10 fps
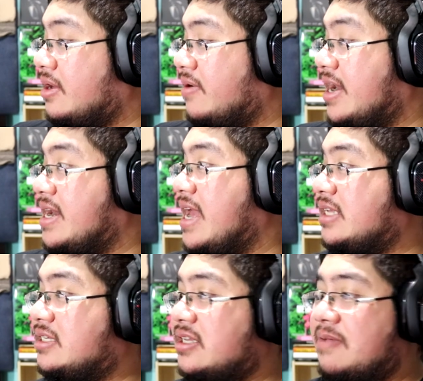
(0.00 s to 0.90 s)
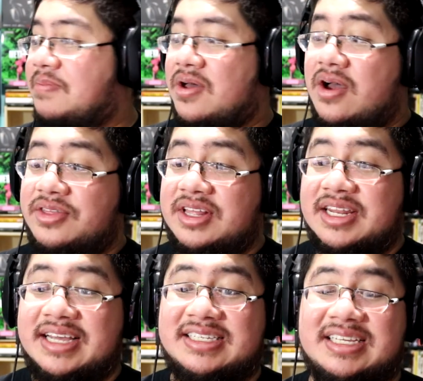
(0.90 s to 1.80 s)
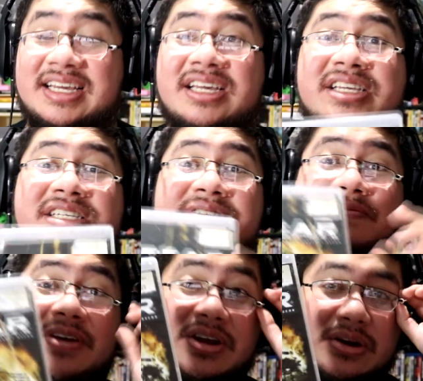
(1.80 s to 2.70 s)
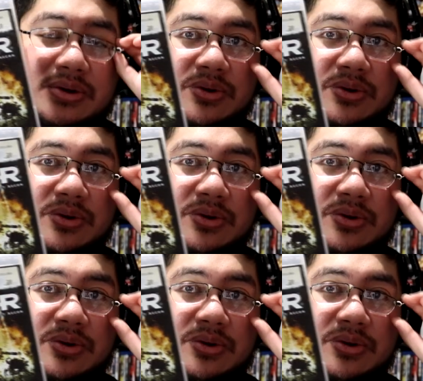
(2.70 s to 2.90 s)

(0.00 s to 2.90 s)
All right, next up on the list is Fear,